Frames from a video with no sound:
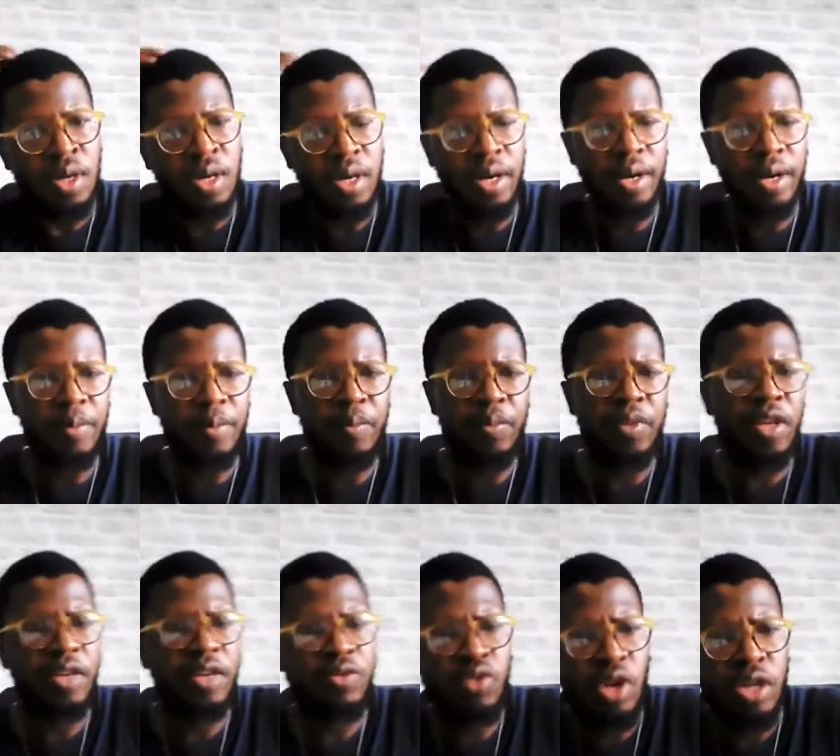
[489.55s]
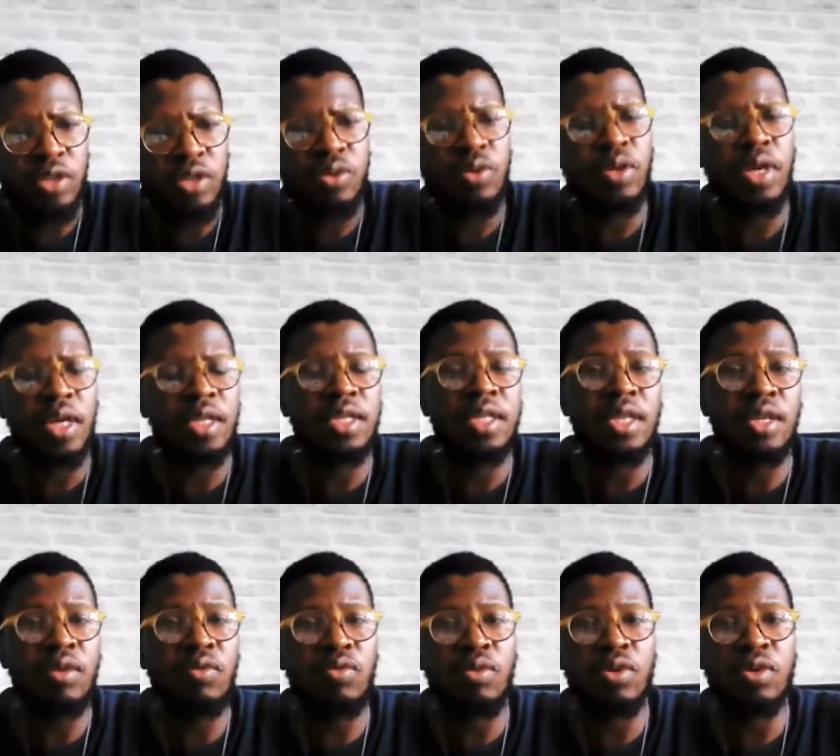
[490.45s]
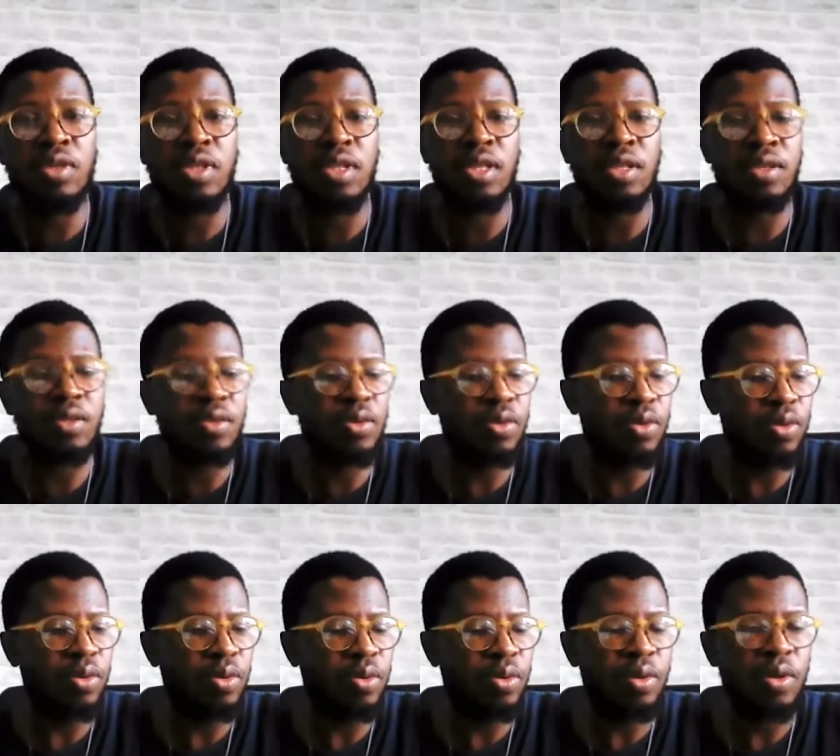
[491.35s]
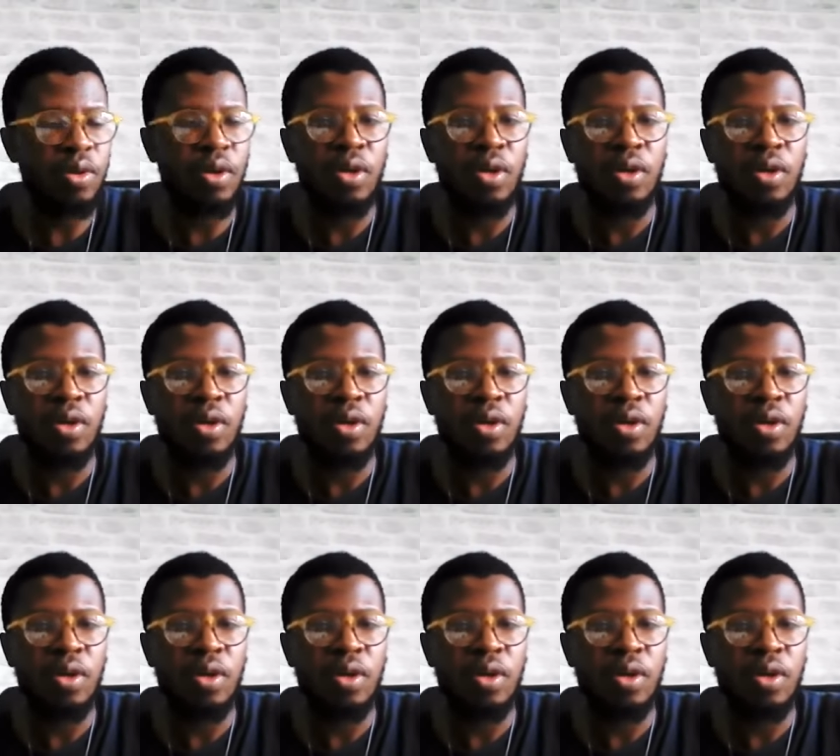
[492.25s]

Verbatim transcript: Um, they're trying to get inroads into